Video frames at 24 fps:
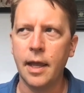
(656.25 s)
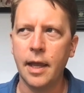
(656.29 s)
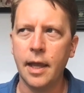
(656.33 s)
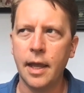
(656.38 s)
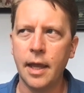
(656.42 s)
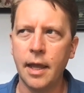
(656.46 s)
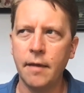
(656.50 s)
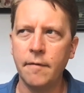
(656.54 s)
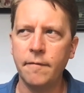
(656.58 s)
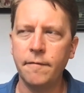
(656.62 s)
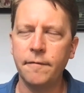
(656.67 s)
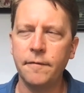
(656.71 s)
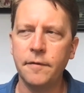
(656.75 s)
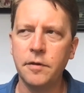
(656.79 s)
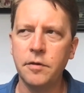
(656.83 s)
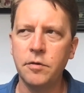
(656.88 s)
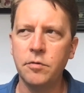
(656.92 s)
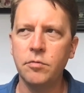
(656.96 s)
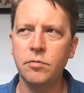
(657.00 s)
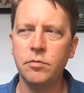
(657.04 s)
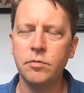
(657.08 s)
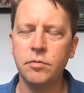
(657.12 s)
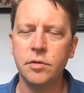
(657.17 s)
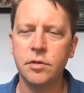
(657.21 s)
If
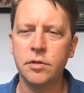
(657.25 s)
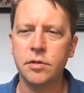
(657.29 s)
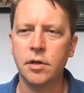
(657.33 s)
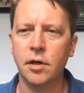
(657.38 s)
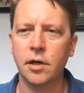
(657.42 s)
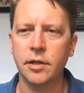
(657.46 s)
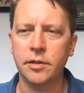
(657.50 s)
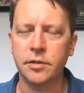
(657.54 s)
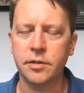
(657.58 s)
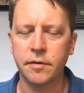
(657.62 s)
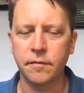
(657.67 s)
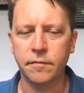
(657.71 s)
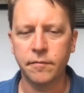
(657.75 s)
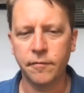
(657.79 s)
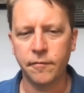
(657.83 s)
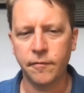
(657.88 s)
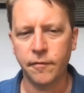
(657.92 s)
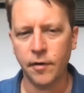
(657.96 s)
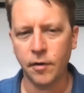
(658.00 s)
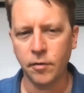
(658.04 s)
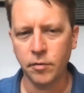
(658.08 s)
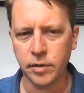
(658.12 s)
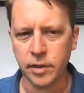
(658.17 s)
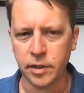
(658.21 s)
you start to
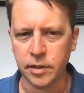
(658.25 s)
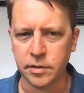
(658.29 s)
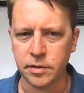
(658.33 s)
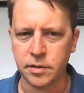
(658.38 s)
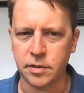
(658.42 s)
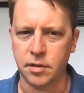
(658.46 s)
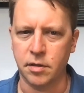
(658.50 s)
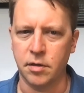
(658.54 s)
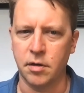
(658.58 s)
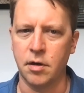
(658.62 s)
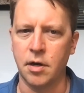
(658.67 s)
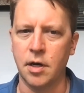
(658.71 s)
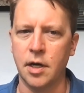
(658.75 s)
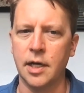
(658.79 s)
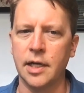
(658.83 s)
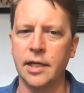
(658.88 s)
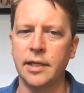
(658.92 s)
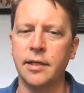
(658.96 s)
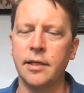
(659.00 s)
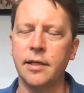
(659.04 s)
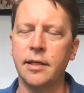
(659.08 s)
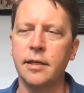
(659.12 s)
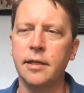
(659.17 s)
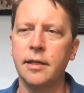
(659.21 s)
focus
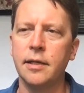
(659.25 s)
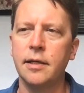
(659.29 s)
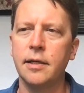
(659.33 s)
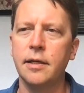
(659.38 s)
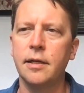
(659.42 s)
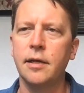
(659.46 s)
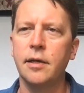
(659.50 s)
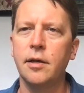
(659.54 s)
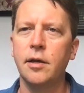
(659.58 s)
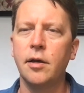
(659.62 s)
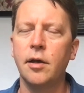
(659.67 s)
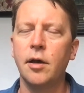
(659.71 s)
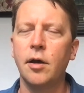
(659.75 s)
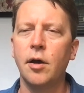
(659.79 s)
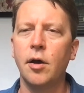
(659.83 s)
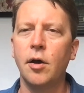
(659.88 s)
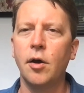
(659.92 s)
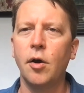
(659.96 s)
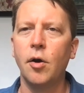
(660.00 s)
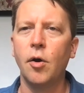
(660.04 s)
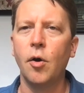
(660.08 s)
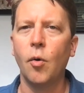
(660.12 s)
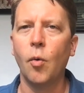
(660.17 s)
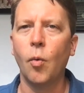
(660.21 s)
on
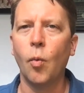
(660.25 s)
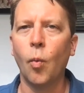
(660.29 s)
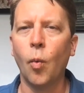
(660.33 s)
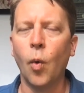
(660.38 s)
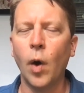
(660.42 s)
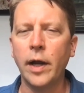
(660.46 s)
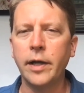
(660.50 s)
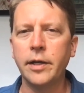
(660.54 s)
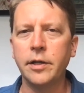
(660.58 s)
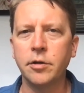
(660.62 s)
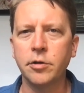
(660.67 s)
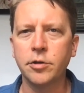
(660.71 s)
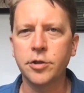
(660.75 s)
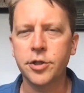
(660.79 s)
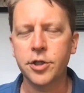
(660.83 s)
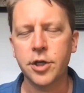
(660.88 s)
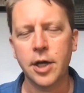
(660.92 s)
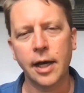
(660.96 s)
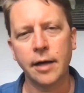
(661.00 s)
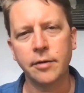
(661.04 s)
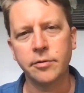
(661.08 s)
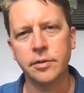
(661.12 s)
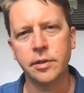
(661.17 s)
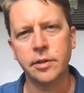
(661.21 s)
what your
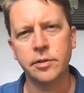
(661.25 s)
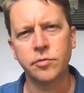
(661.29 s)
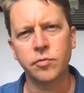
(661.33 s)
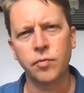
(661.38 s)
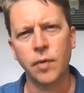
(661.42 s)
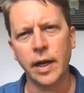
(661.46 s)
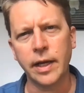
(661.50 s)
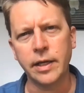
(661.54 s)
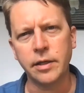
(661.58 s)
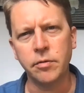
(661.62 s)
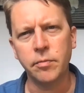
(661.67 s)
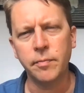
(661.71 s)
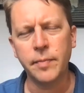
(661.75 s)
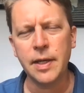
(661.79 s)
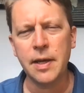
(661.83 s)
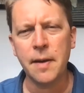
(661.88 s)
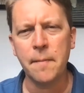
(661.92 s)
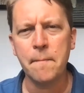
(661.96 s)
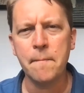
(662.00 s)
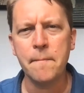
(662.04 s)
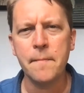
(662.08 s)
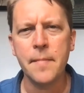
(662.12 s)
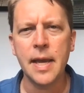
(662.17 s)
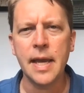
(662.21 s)
child does right, you'll be
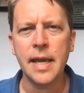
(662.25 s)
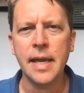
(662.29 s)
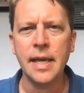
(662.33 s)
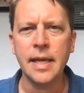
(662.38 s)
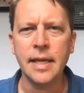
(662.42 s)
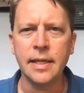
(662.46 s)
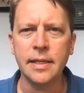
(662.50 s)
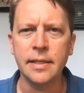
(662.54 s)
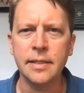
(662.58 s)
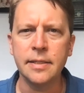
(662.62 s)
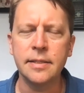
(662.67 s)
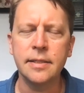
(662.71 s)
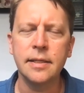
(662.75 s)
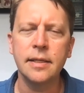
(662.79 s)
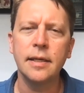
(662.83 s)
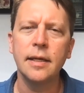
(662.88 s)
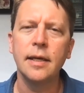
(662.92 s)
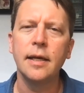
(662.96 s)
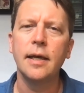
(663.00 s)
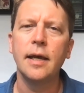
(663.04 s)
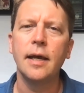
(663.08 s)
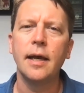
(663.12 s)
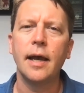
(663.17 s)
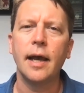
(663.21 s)
amazed
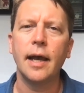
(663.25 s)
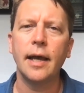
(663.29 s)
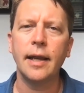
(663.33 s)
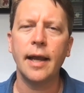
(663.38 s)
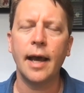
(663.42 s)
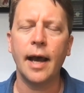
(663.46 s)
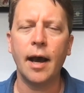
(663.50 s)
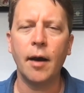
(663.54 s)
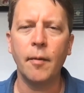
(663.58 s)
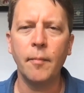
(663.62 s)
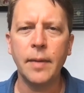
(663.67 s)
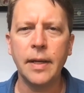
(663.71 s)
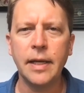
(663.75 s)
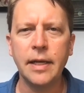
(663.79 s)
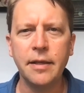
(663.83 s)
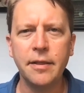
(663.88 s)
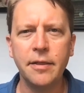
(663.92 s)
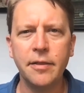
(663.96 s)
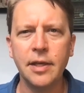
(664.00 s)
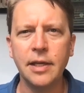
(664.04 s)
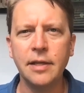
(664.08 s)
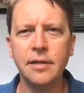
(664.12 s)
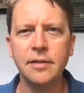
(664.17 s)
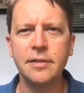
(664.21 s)
at how many
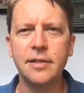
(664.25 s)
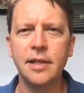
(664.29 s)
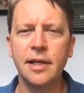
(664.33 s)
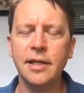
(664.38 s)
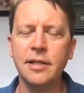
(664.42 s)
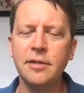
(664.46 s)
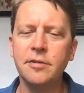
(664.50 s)
things they